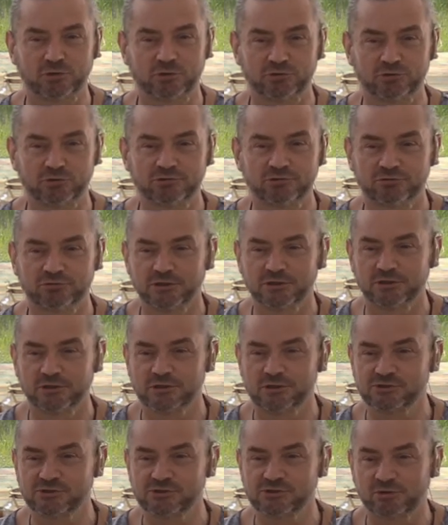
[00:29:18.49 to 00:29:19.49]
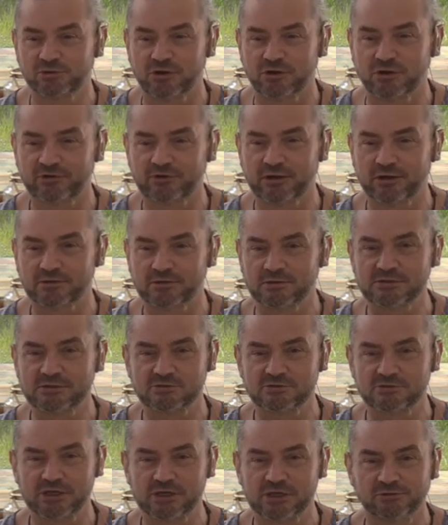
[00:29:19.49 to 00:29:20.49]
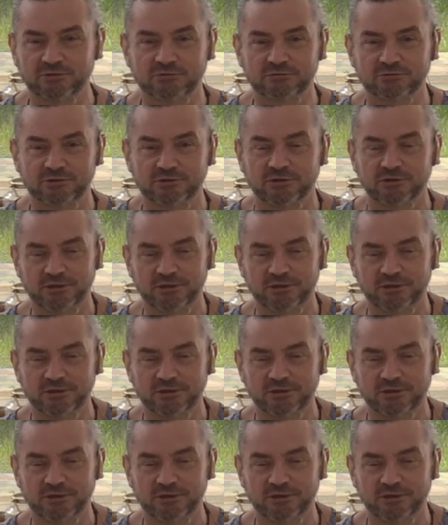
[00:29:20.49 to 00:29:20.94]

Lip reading: a good 2.5 hours or so.